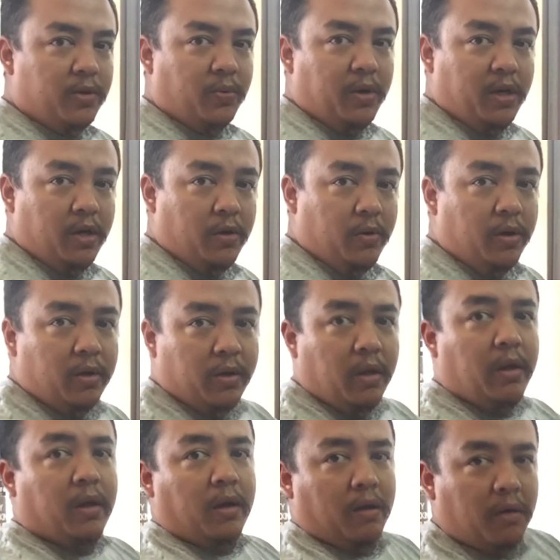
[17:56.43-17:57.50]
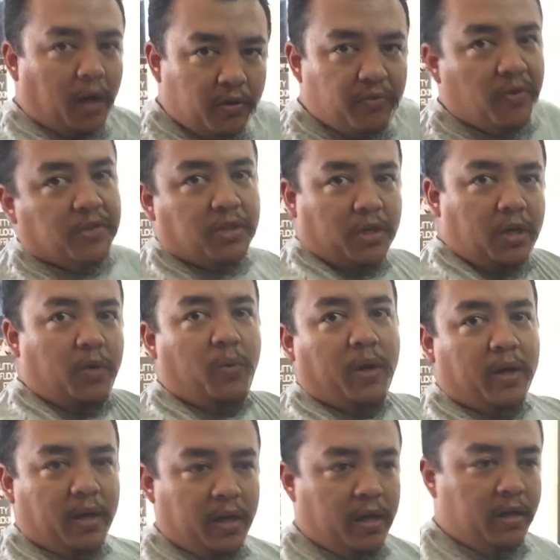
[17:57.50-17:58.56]
reload, I physically went
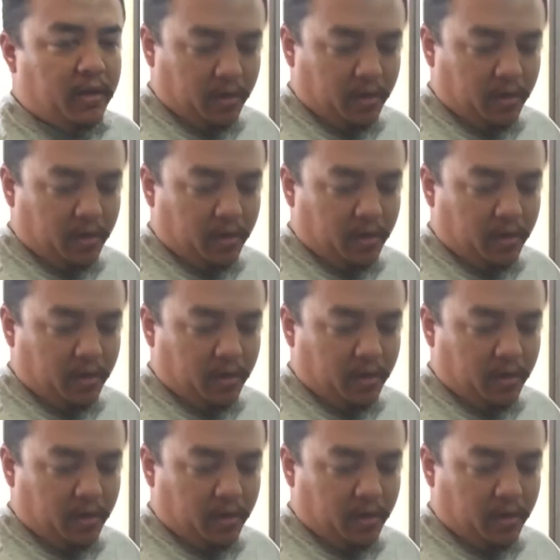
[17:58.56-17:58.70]
ahead and did